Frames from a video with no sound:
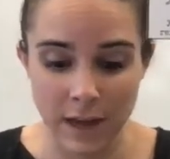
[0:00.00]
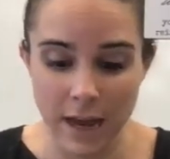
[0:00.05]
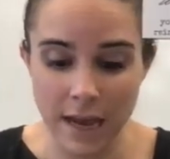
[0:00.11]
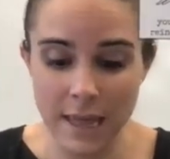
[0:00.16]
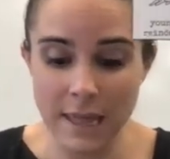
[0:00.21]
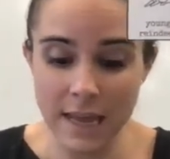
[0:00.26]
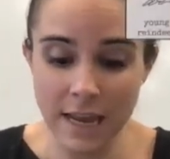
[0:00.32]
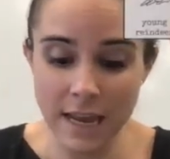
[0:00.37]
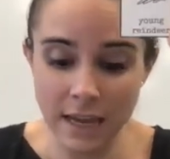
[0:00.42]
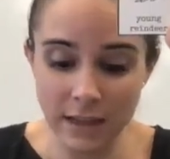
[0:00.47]

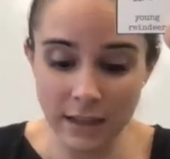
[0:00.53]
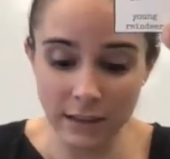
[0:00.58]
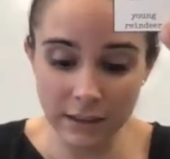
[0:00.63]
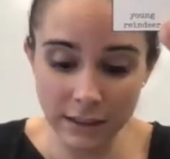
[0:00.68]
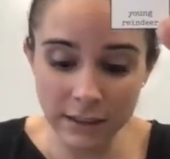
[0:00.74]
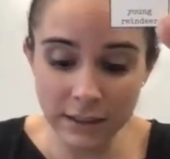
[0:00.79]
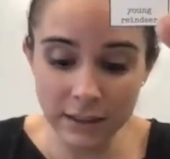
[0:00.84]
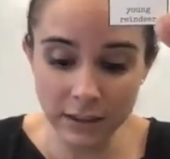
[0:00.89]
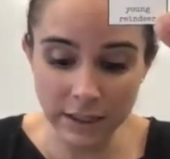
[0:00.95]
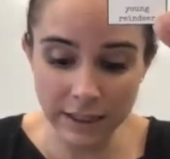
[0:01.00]
and they
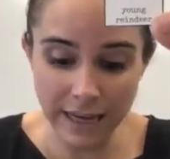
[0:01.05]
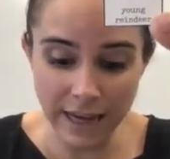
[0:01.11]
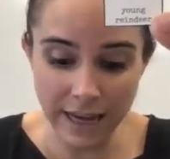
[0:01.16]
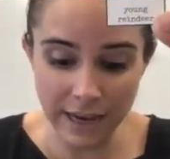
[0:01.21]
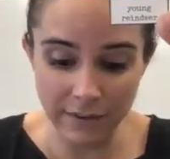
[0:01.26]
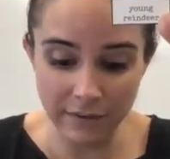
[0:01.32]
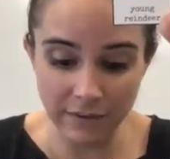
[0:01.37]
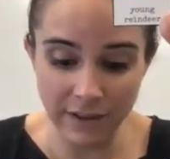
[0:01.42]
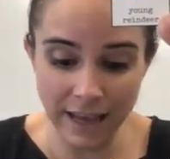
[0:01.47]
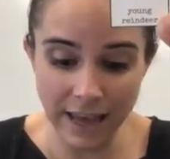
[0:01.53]
clearly
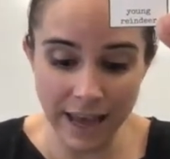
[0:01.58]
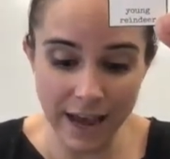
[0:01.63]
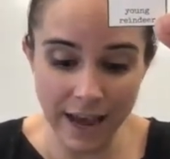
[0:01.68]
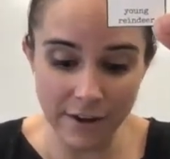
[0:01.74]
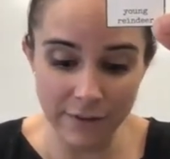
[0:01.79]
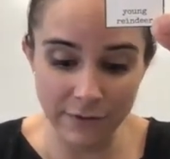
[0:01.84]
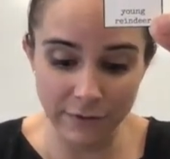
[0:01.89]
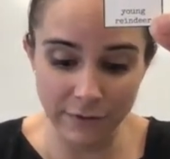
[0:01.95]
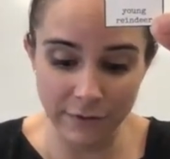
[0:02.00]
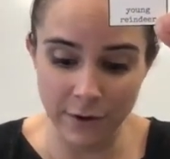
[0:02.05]
have calf
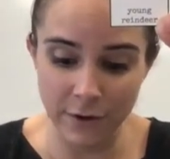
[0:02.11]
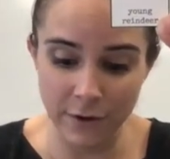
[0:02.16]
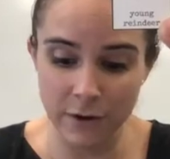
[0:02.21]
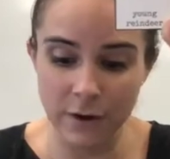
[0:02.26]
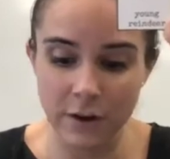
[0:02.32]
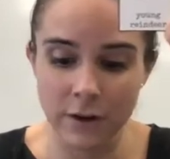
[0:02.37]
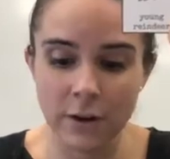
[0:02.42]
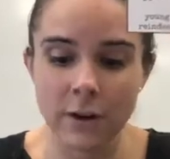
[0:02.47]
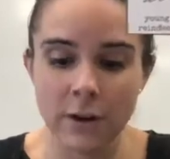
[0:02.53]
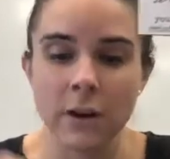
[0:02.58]

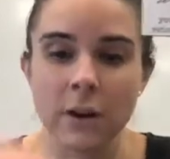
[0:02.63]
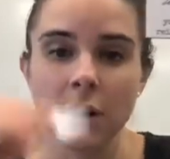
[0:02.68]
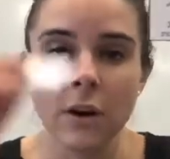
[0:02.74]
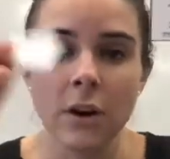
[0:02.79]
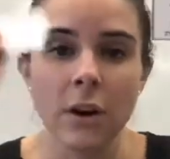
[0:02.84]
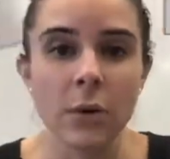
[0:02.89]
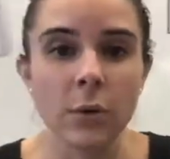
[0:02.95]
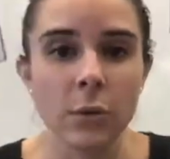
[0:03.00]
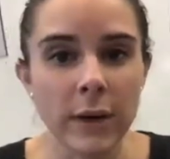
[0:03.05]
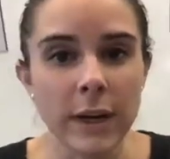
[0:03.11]

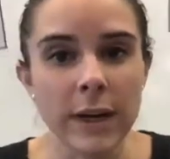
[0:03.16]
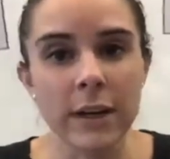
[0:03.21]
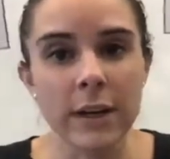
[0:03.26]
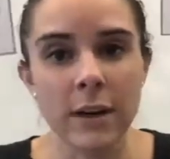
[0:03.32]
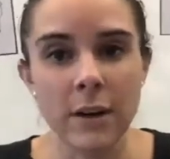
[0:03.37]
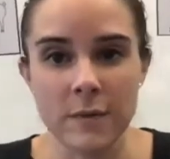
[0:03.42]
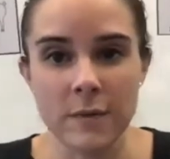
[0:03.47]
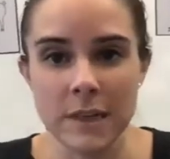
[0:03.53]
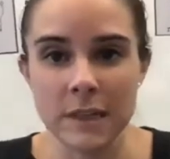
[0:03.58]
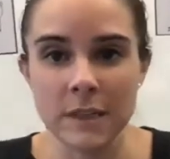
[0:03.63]
written
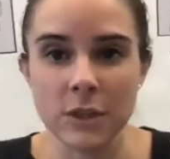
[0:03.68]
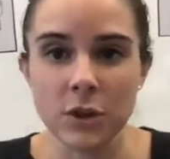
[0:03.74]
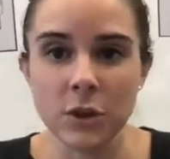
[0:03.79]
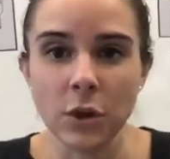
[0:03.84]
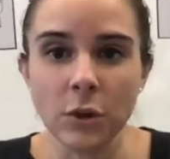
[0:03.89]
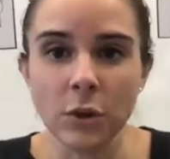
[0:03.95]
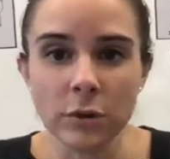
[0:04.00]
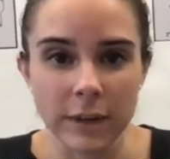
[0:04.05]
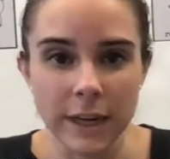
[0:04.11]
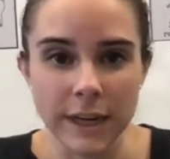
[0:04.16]
on this
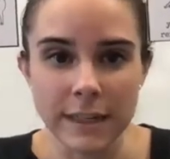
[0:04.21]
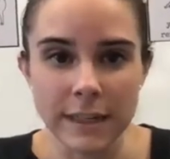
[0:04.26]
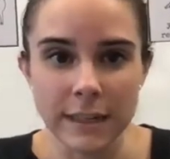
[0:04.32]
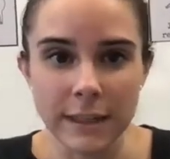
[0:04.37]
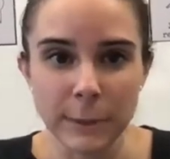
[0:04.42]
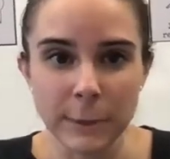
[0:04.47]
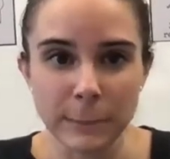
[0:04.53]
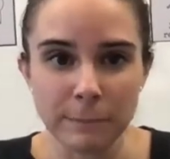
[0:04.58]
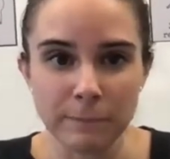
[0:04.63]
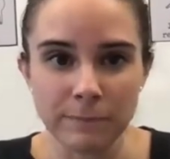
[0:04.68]
adult
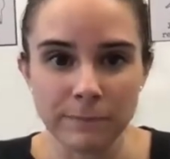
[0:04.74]
reindeer.